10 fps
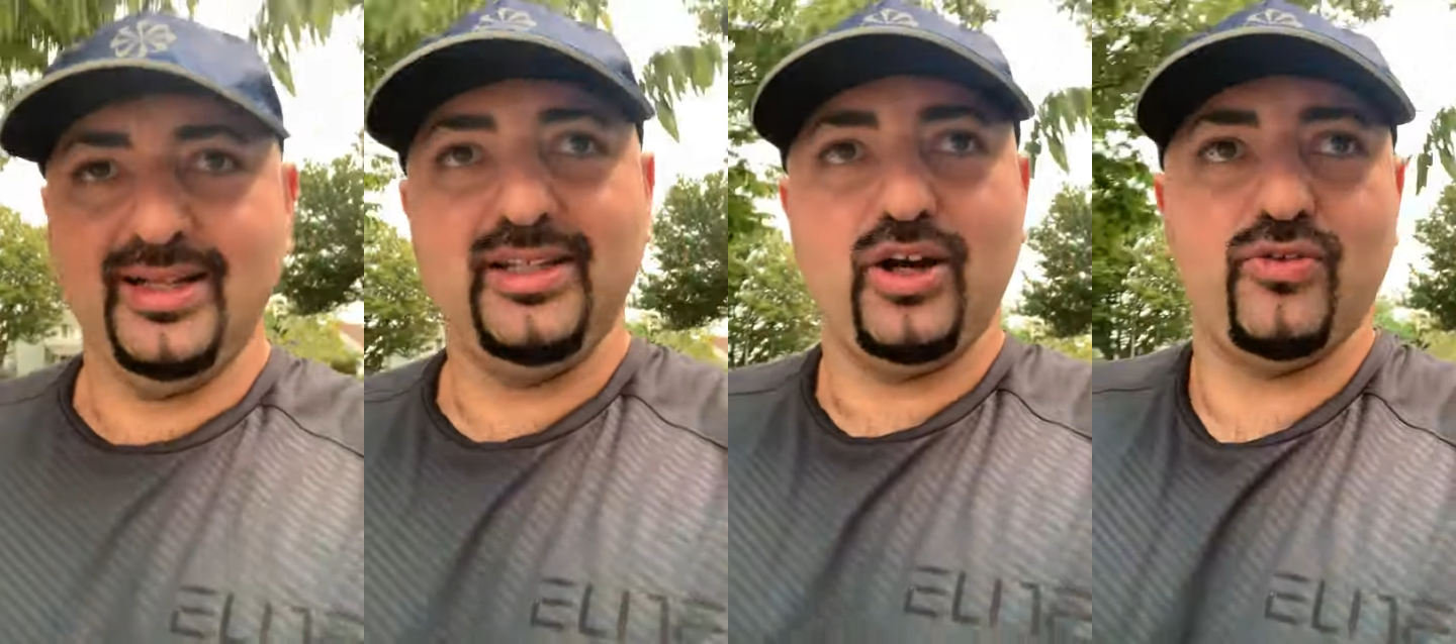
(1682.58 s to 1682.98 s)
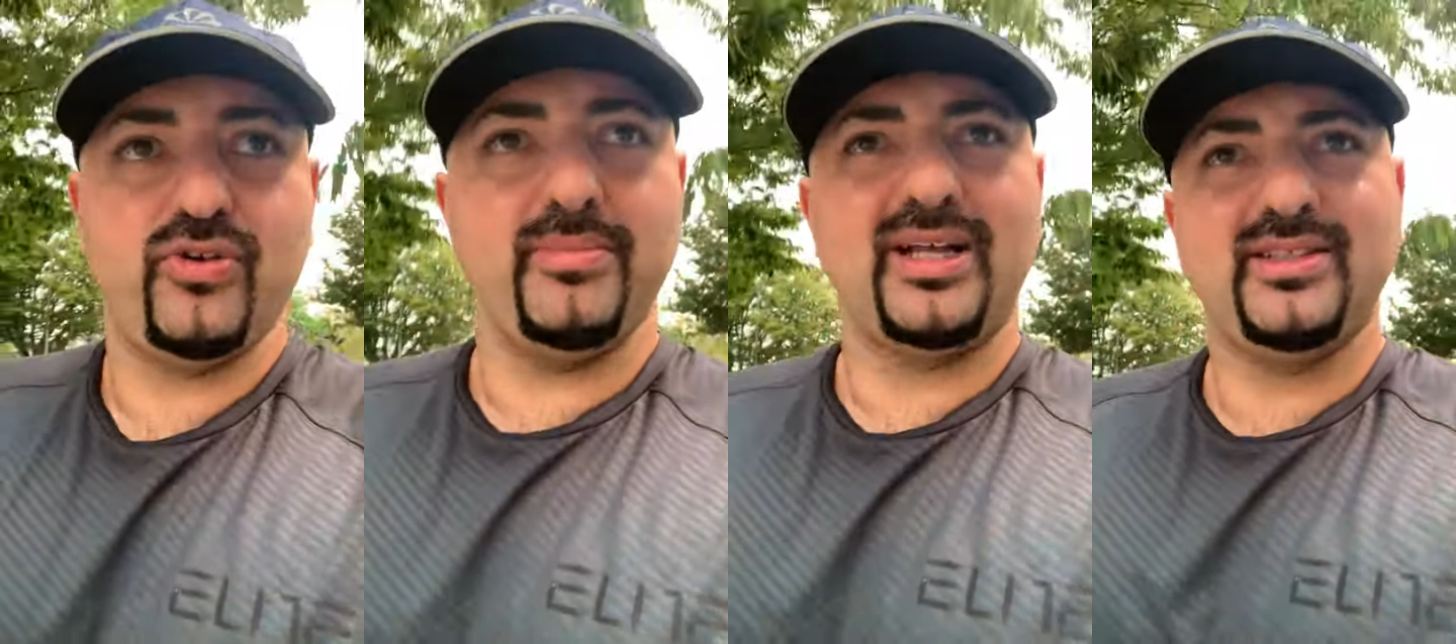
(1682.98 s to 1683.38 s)
you know,
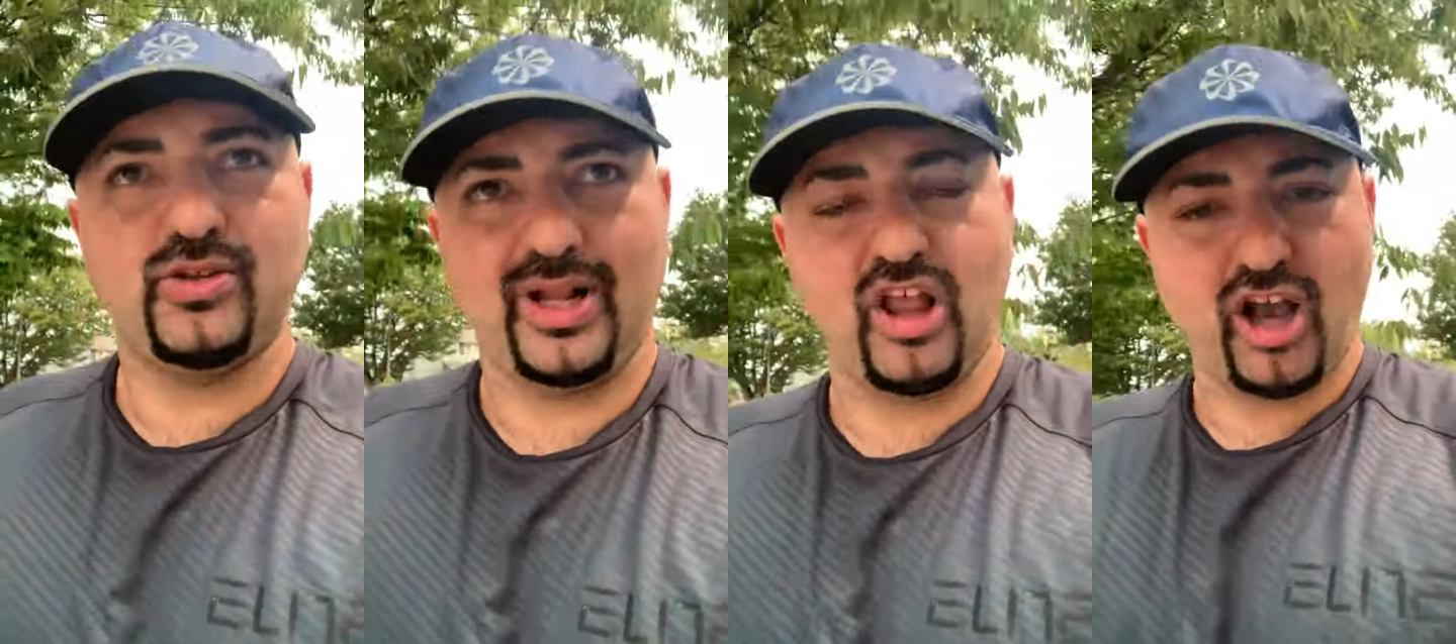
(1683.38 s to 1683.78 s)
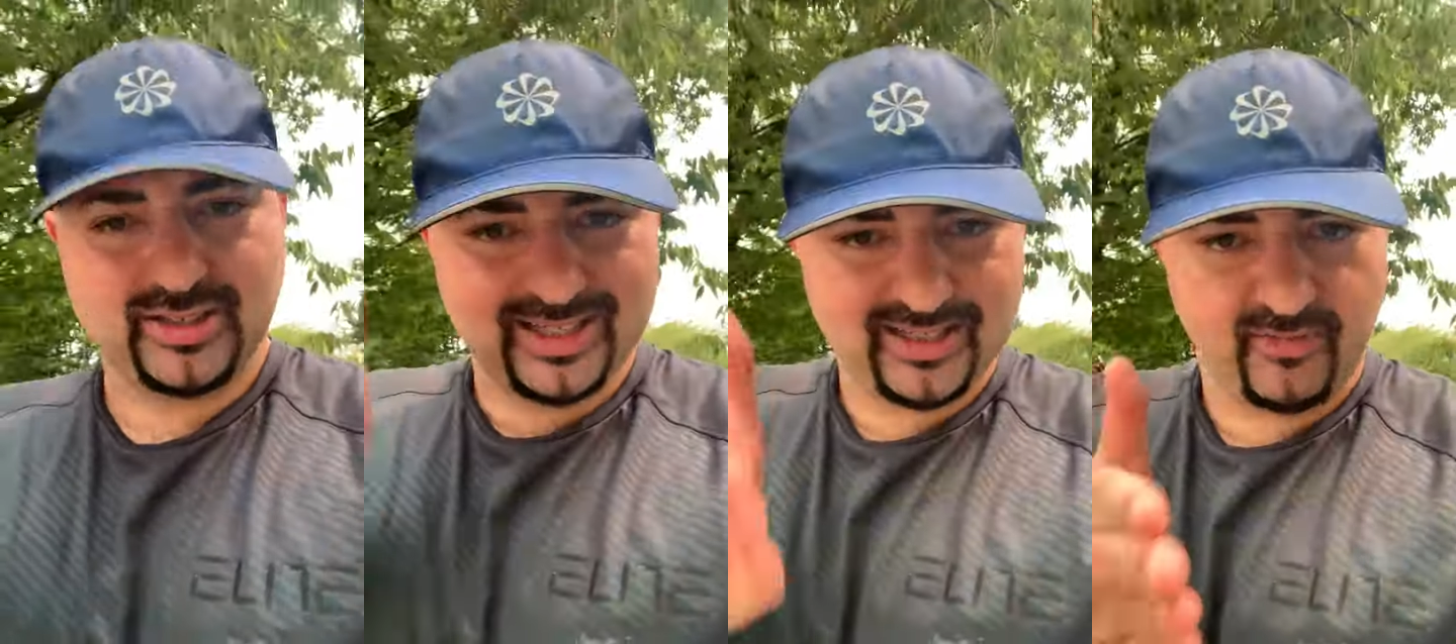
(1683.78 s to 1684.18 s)
from 19 to lost
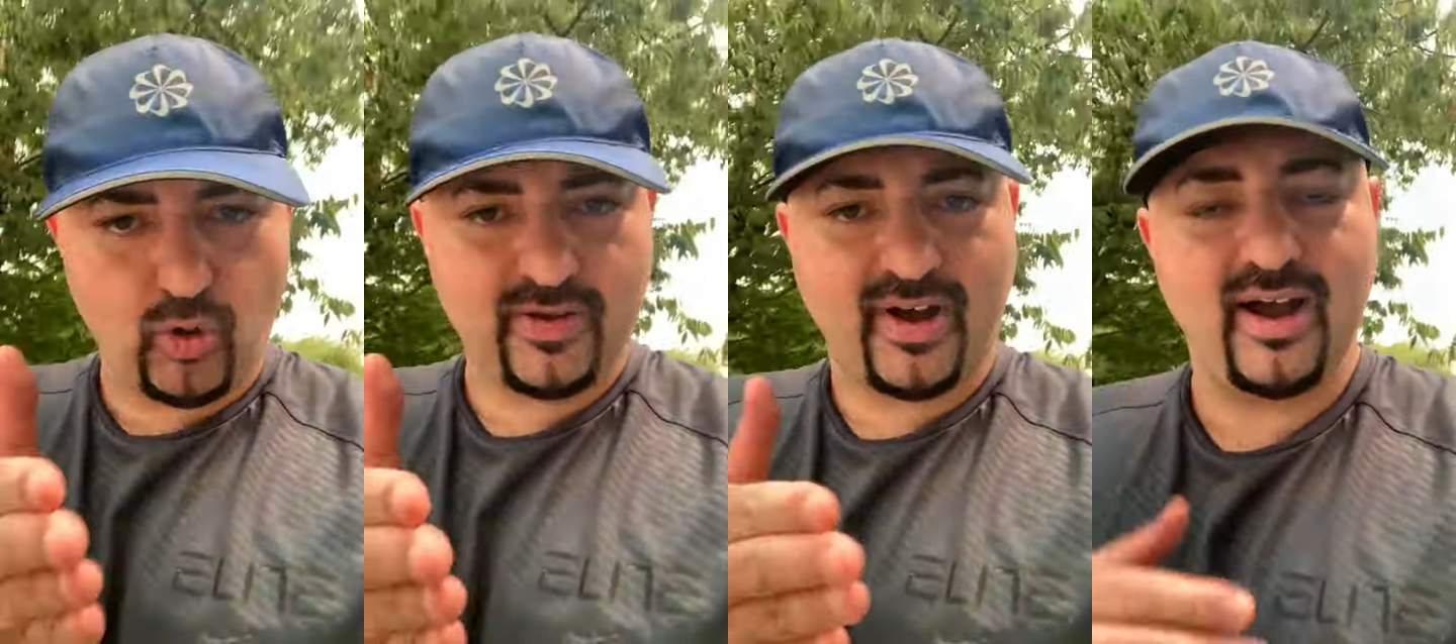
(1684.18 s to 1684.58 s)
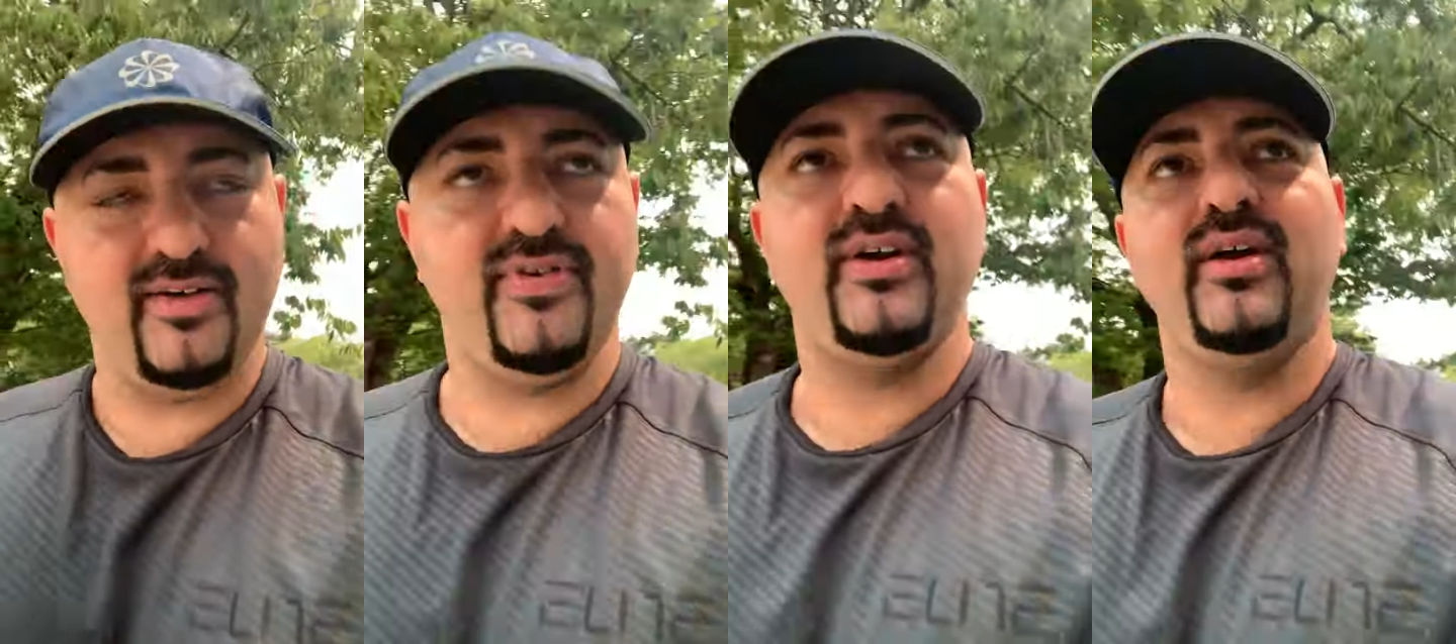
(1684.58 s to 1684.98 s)
in
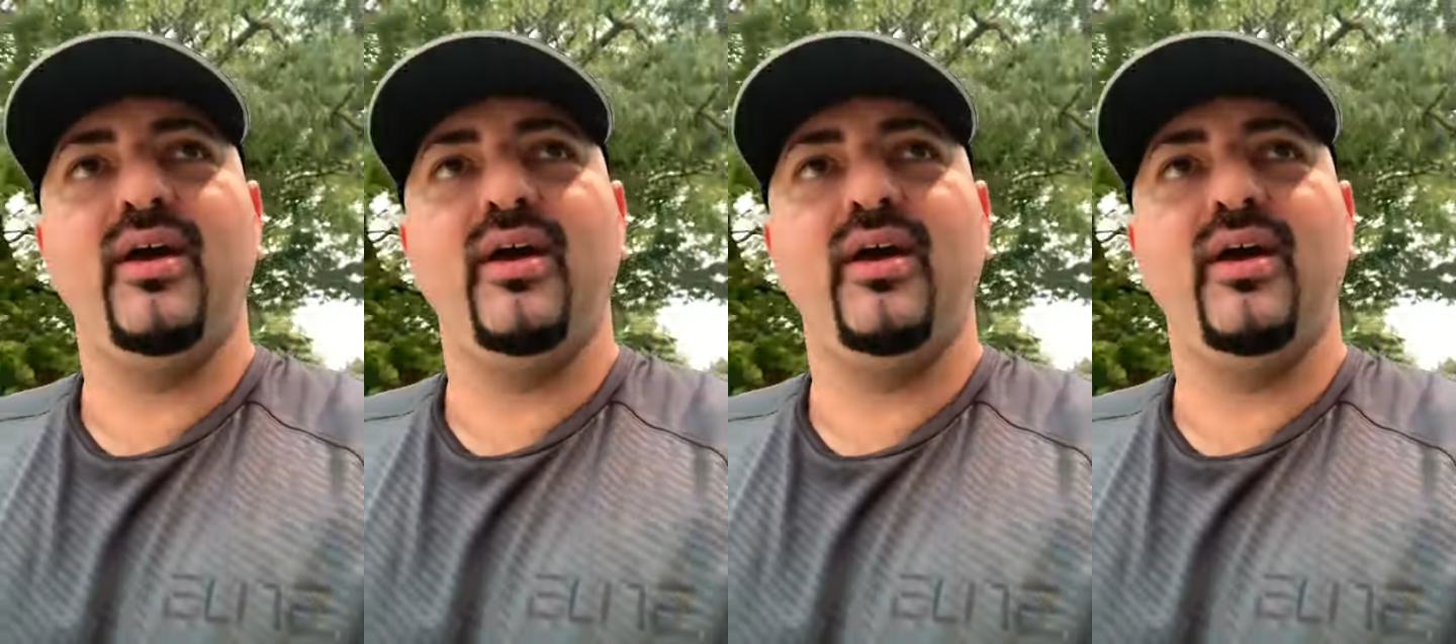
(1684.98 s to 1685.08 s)
1945.